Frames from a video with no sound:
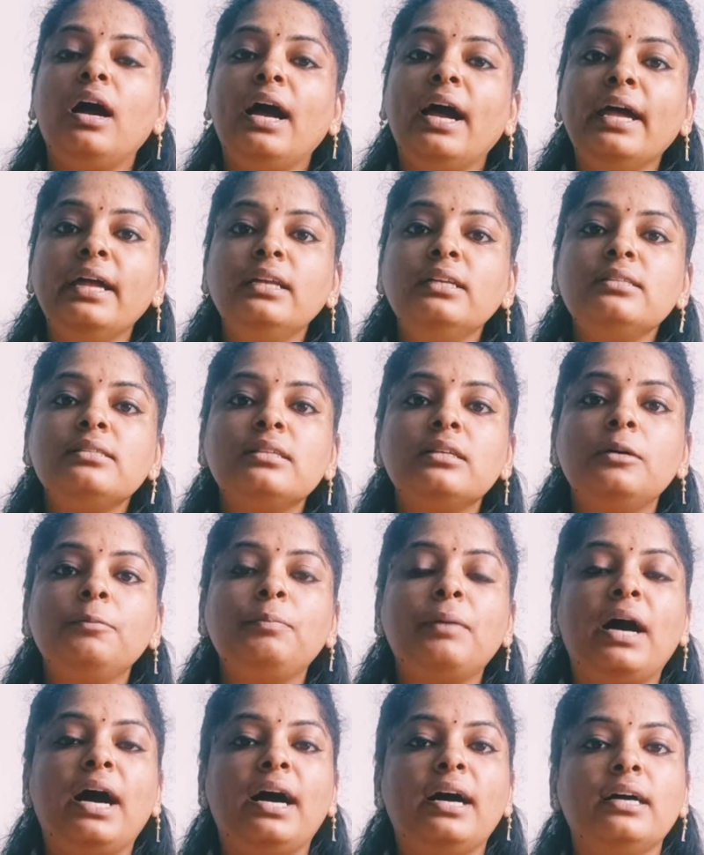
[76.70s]
ends
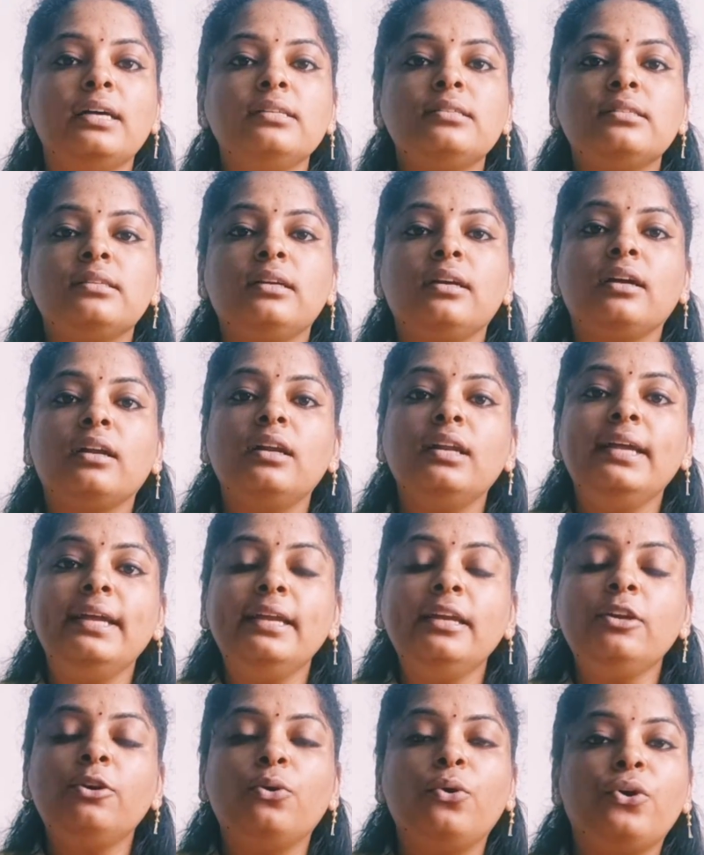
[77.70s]
up as
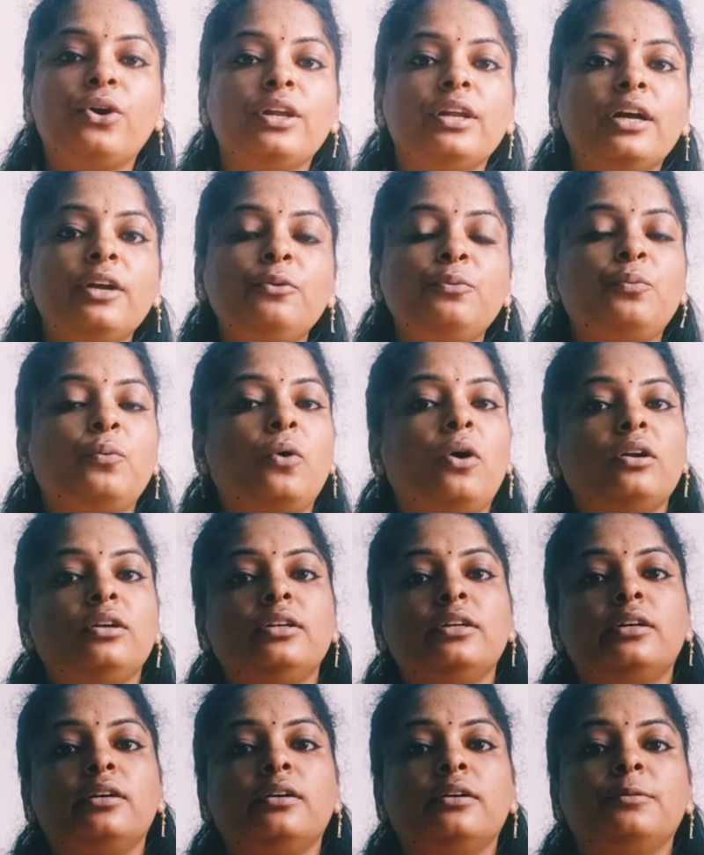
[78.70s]
clean coconut
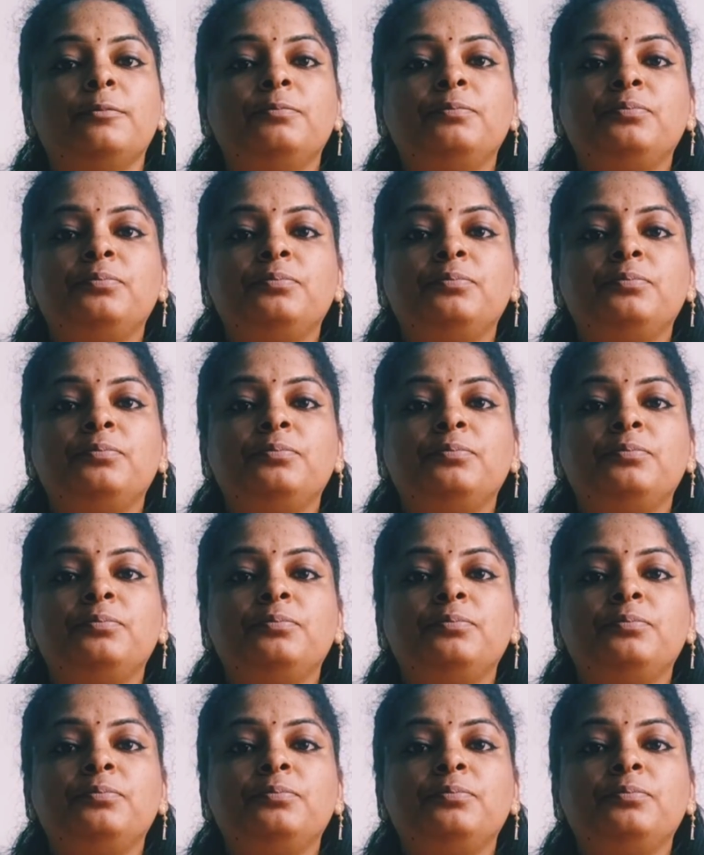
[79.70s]
water.